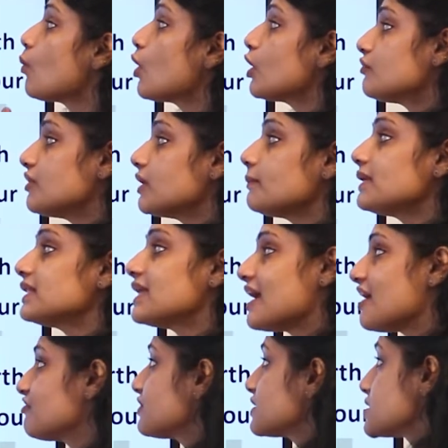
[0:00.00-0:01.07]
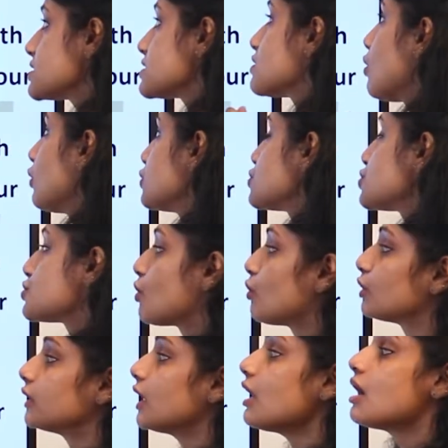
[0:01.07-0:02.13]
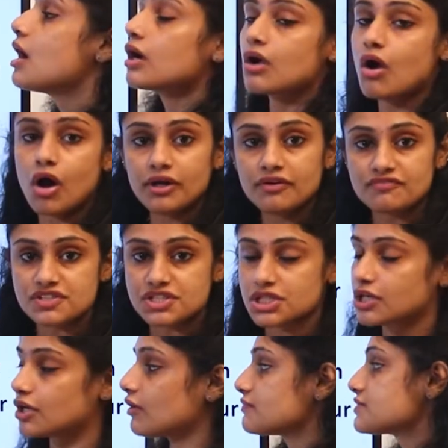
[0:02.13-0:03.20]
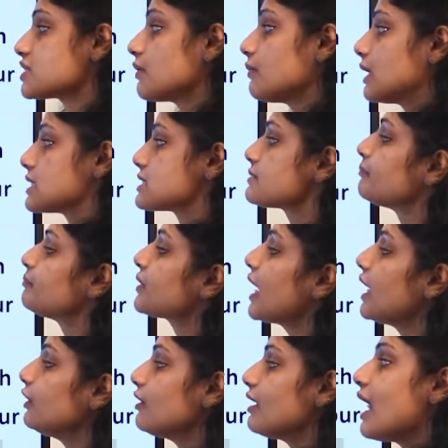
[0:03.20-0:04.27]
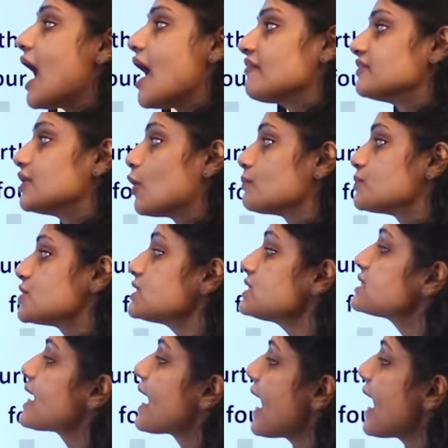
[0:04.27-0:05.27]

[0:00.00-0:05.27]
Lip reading: what will be the effect it is going to show on the coefficient of skewness? And you will have the options.